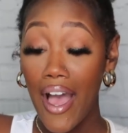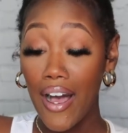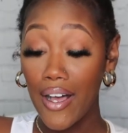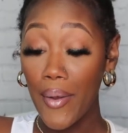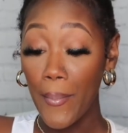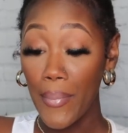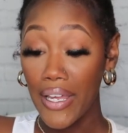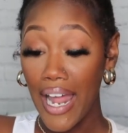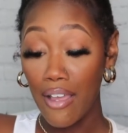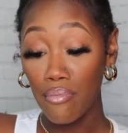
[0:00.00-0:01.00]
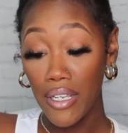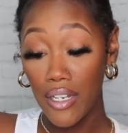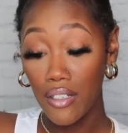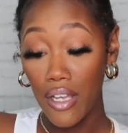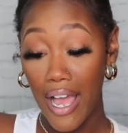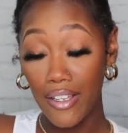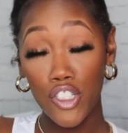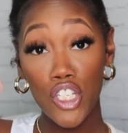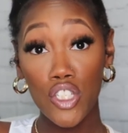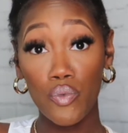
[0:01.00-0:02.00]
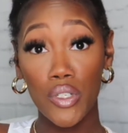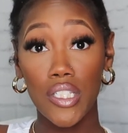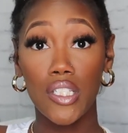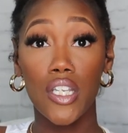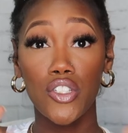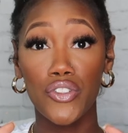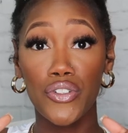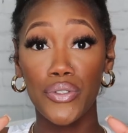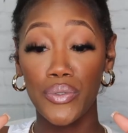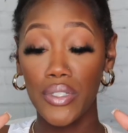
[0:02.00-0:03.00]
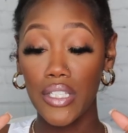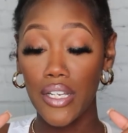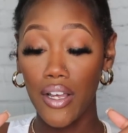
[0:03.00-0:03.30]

But I just recently introduced